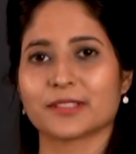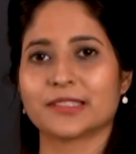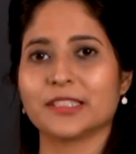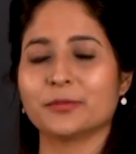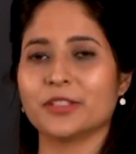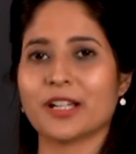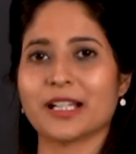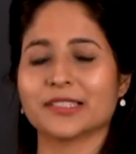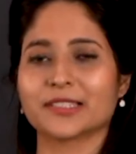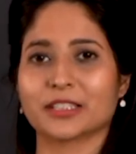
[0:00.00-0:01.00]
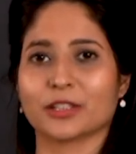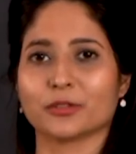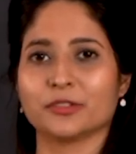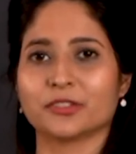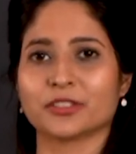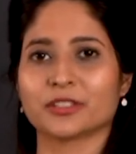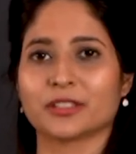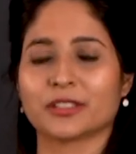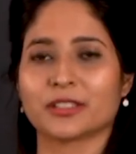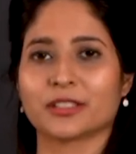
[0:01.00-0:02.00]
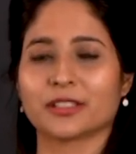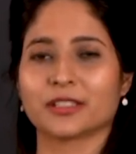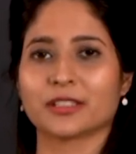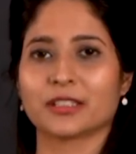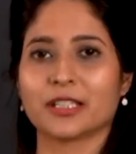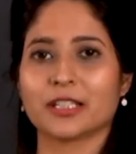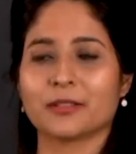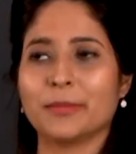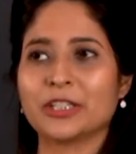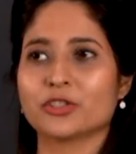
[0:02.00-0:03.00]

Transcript: Sit with your eyes closed. Make